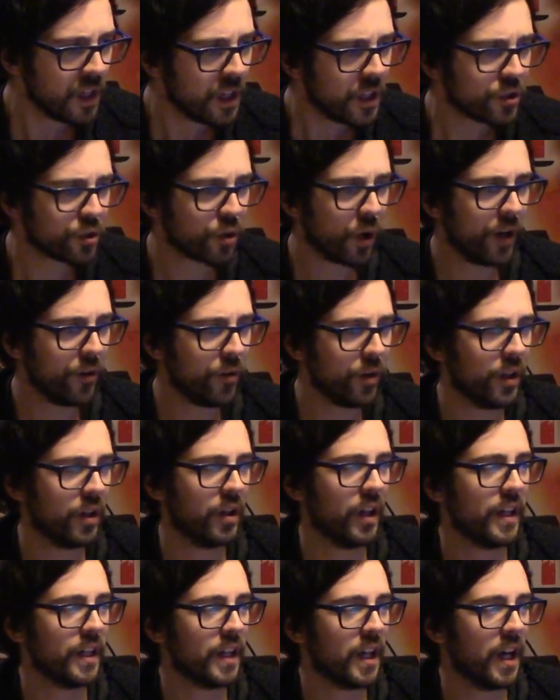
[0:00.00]
So I really
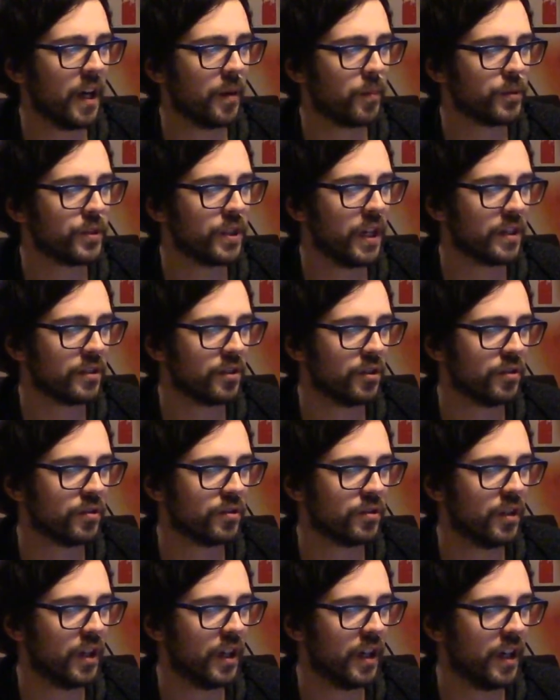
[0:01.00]
like Protector
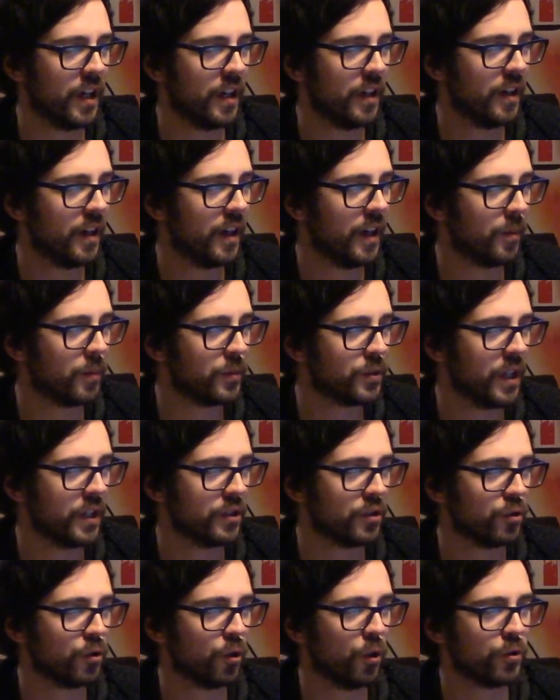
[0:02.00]

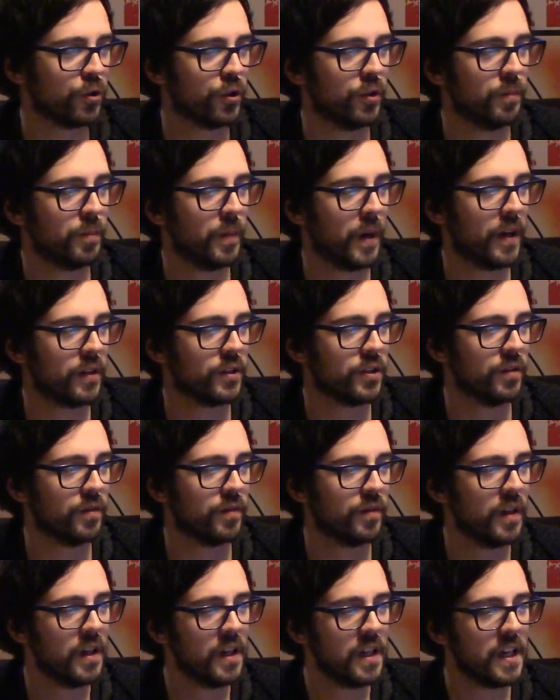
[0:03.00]
Doctrine
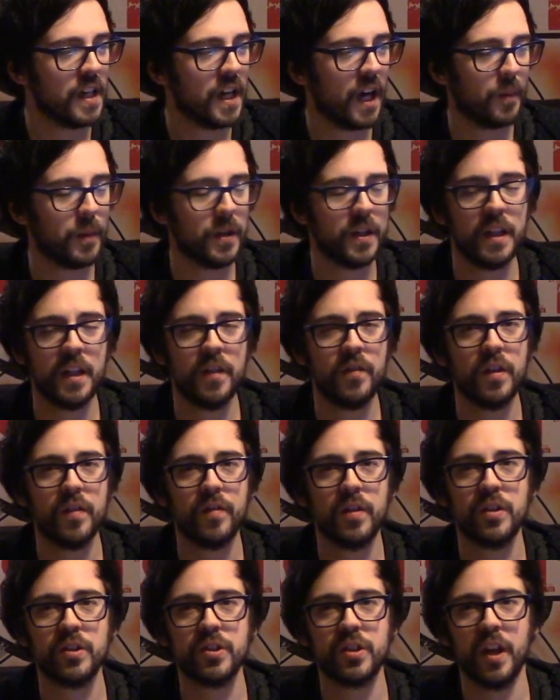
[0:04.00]
Imperative. I mean, even
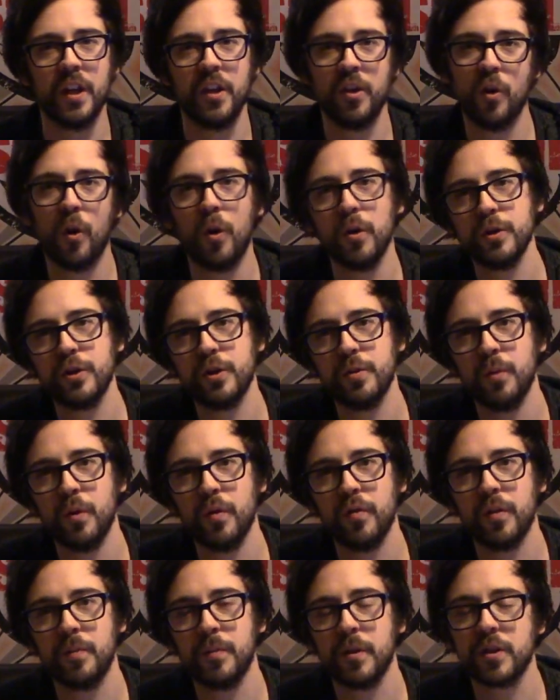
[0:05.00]
if you decide not to
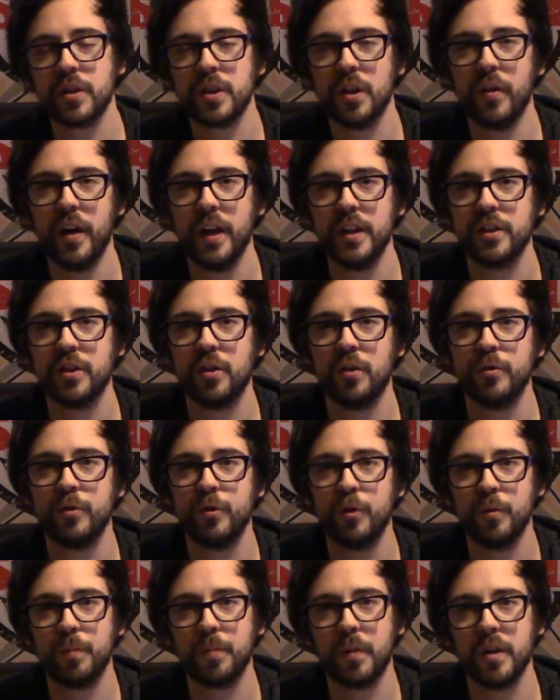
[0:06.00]
move them, you're still hitting on
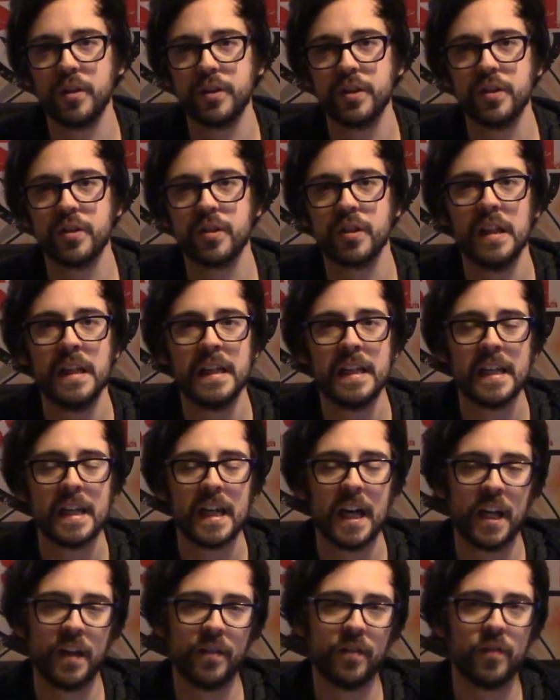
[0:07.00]
2+,
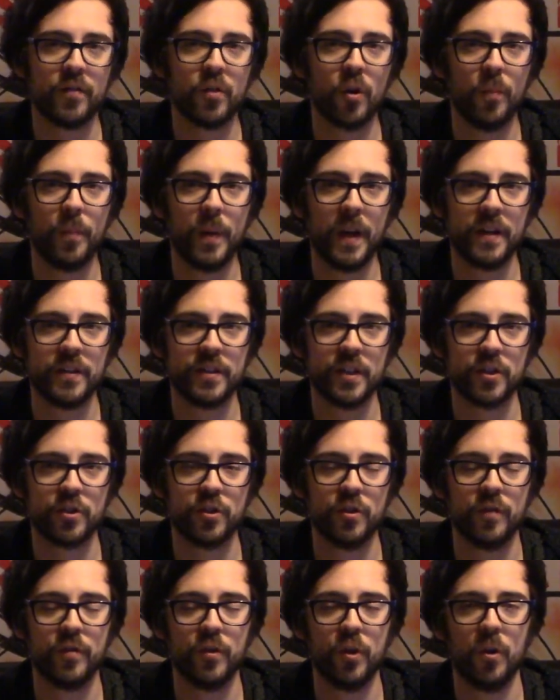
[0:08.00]
and if you've got
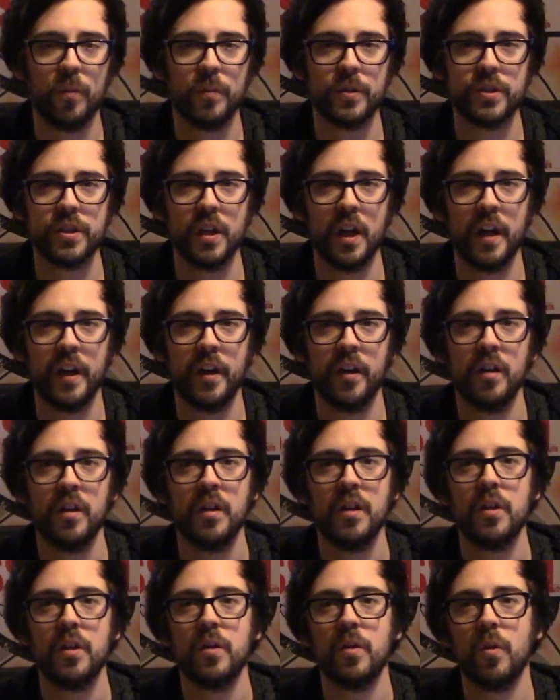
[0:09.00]
Benediction of the Messiah
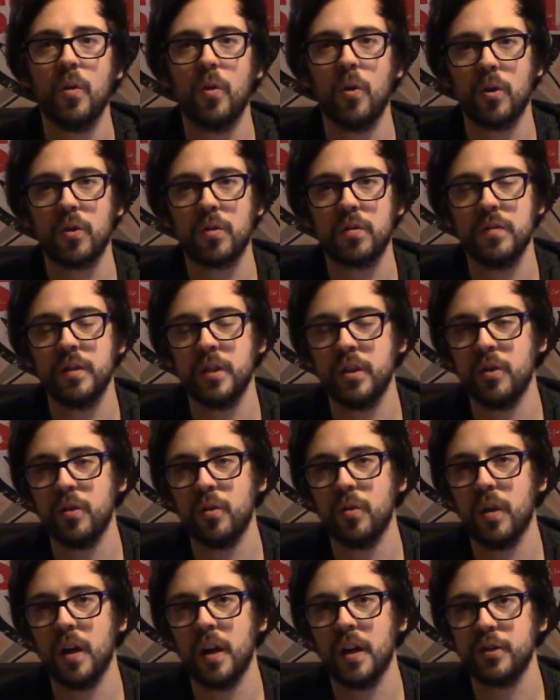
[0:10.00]
or, you
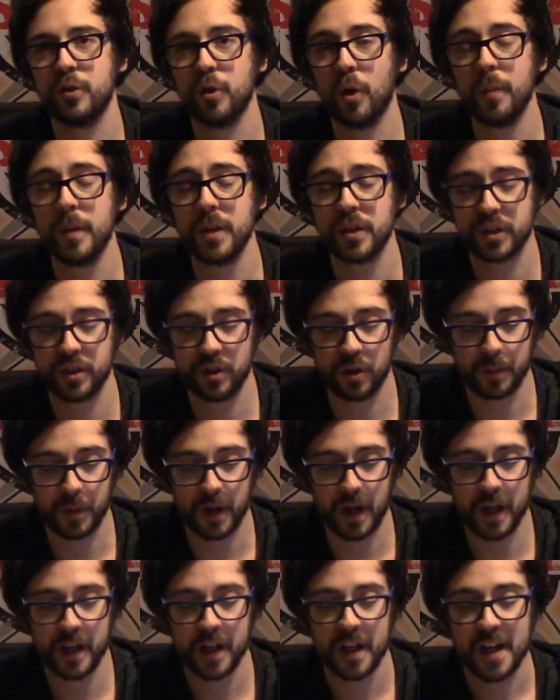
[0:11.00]
know, Dominus
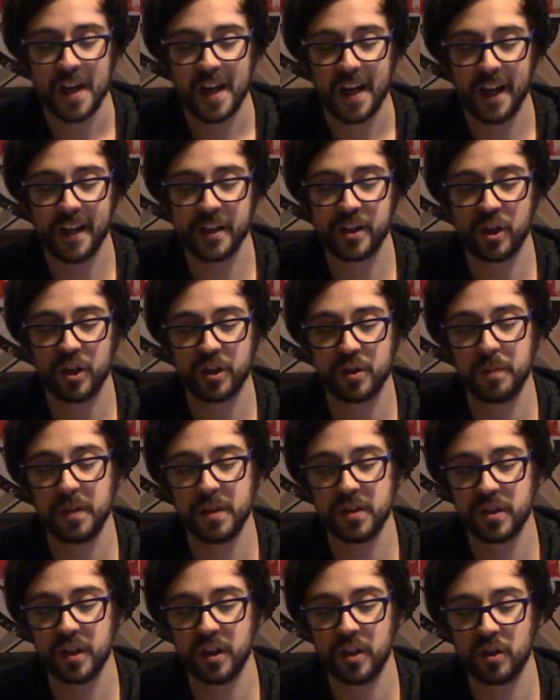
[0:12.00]
nearby, it just
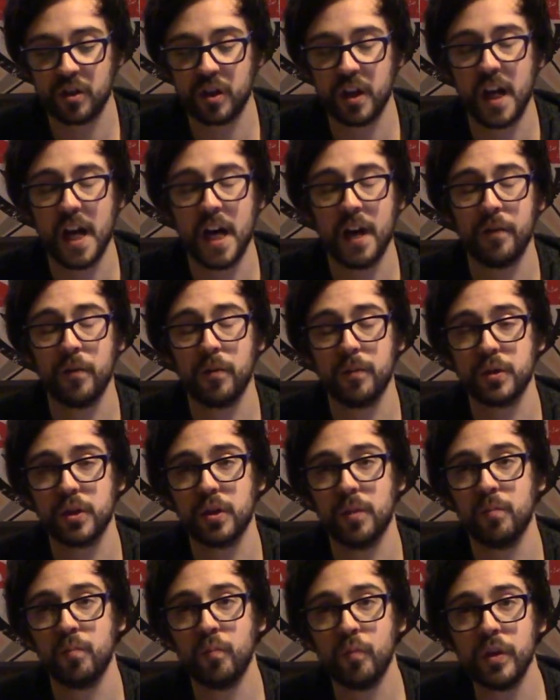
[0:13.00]
means that you're going to have
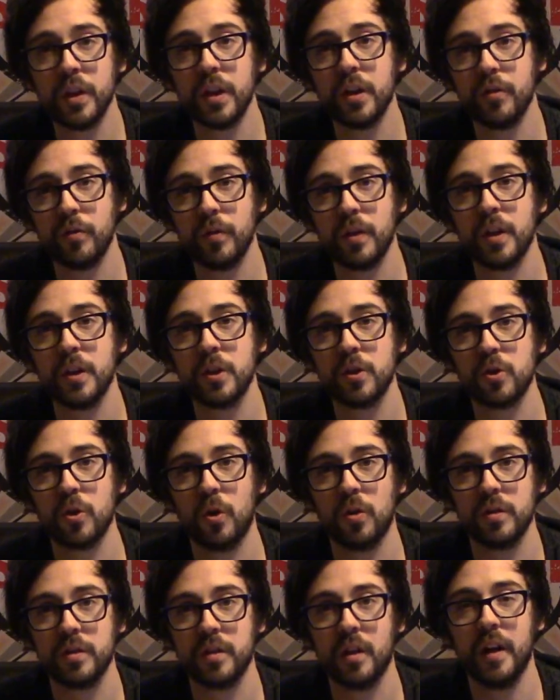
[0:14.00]
some really, really
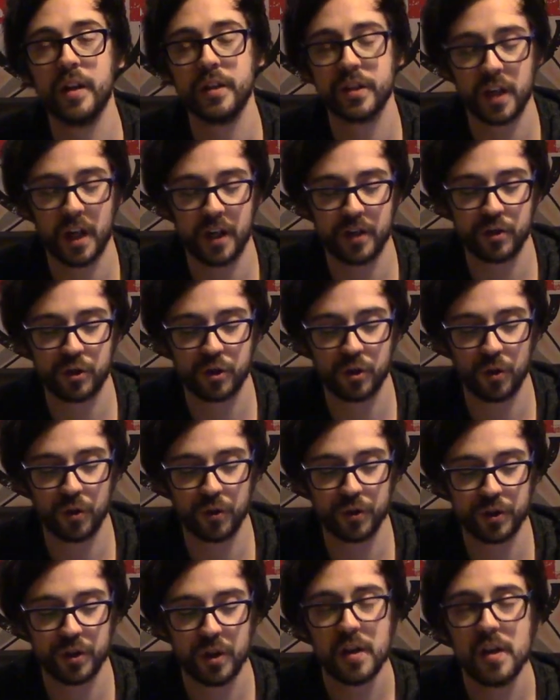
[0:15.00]
solid last cannon
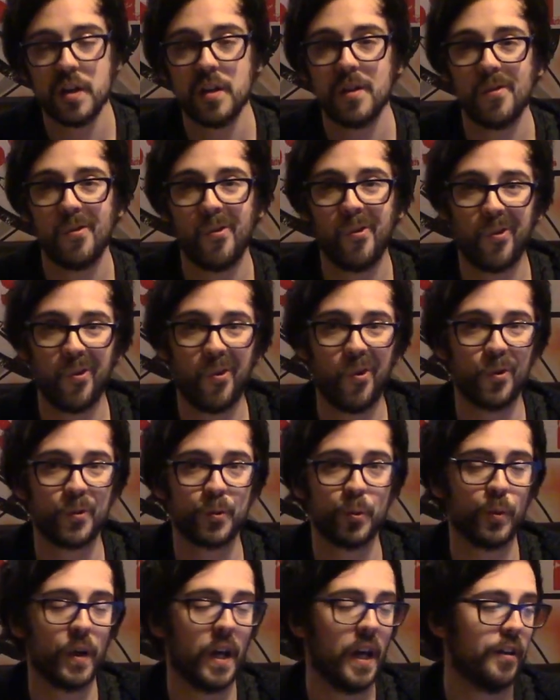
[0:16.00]
shots or
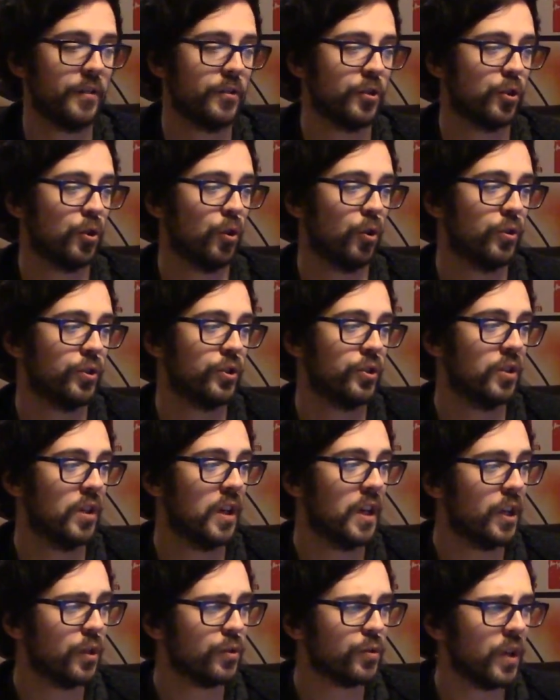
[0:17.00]
auto cannon shots.
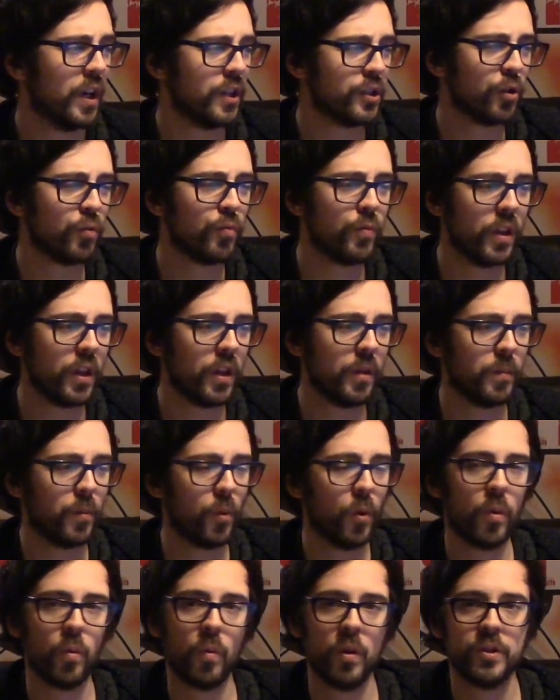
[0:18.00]
So that's a really
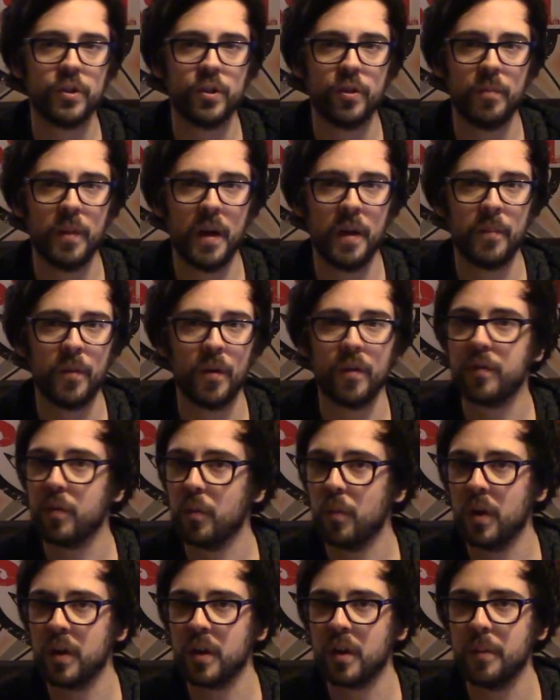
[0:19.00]
important one to remember for
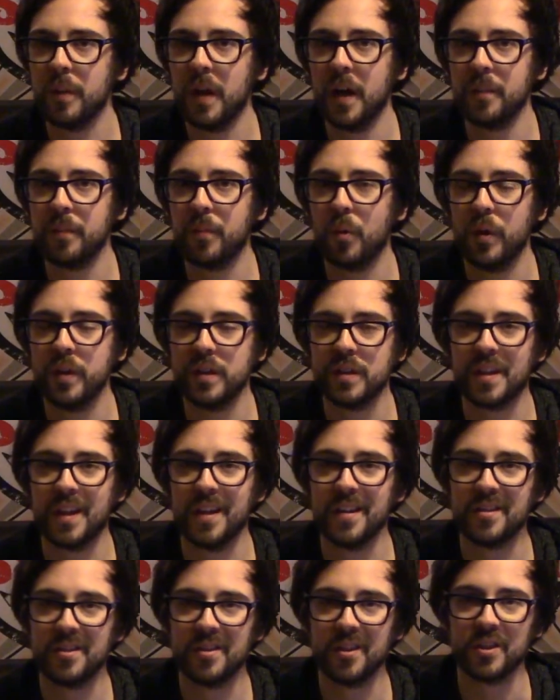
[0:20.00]
one command point, to
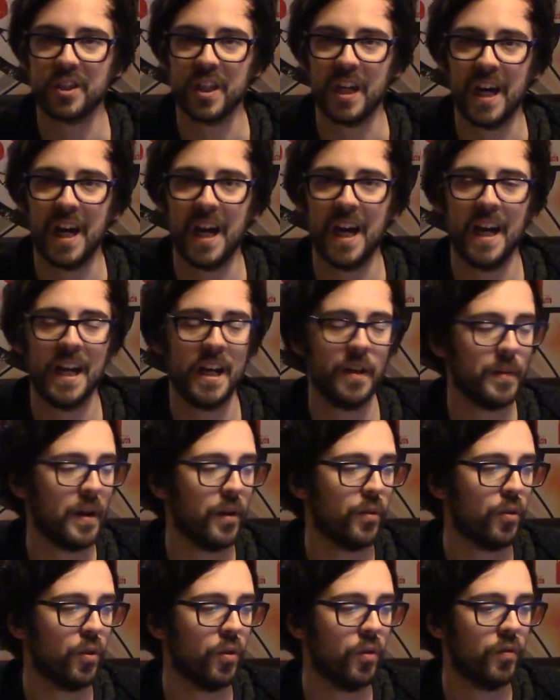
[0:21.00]
get such a high
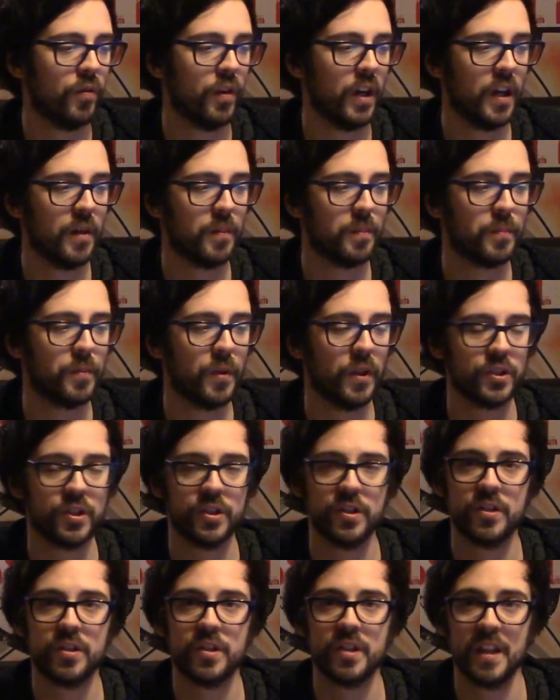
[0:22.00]
amount of
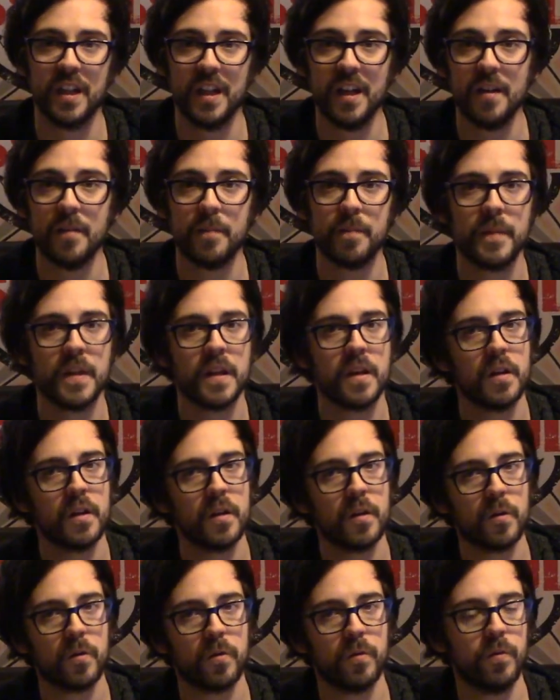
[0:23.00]
pluses to hit.
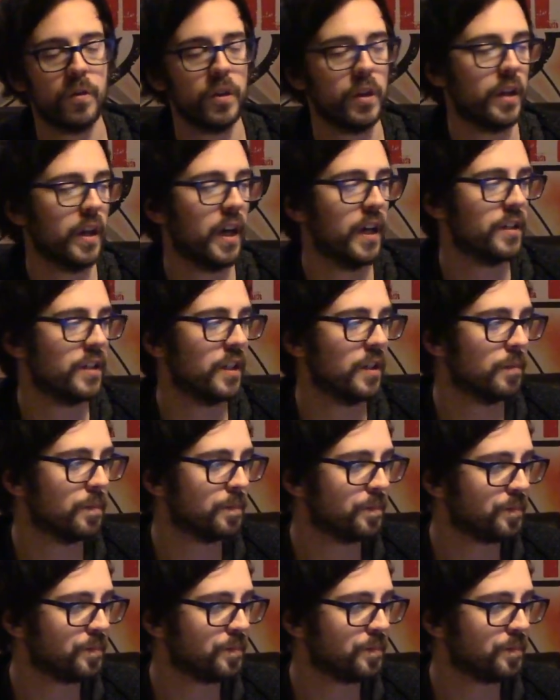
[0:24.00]
Really handy.